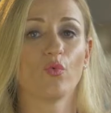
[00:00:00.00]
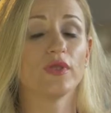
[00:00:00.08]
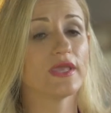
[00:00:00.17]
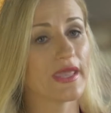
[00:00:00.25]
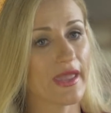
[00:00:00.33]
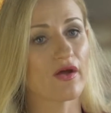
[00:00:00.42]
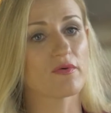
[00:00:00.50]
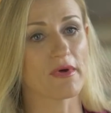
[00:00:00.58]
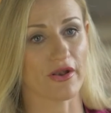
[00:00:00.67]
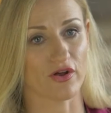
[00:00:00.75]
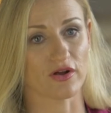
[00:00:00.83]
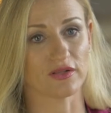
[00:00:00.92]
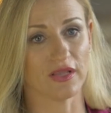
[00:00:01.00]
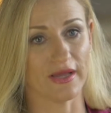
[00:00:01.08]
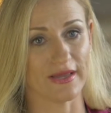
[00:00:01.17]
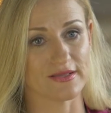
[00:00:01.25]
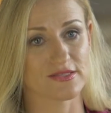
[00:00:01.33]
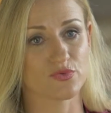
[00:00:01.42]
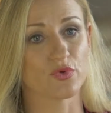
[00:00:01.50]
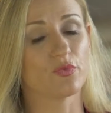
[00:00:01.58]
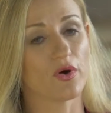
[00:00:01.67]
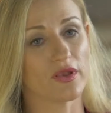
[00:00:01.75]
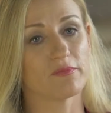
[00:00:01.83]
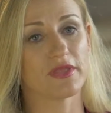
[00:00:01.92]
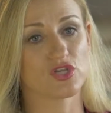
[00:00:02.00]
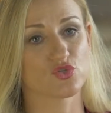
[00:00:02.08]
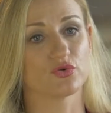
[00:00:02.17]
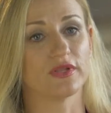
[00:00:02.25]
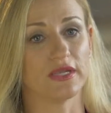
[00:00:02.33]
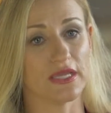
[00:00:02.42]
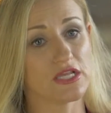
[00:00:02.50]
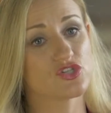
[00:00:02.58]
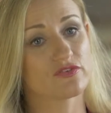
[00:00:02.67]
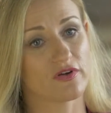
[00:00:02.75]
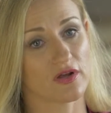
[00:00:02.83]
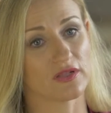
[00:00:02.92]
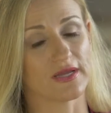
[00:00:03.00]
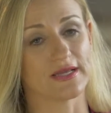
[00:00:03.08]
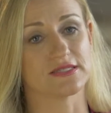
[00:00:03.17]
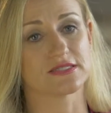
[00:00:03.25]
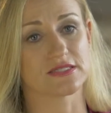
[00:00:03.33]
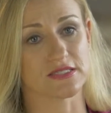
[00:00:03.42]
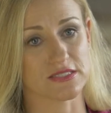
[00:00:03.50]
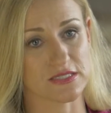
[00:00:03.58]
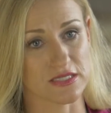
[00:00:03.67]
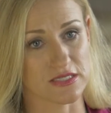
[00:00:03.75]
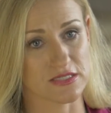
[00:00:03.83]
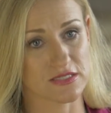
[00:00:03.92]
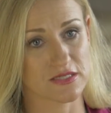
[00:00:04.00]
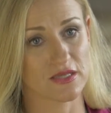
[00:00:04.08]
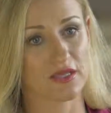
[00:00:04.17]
We care about our clients. We want to make sure that each of our clients succeeds.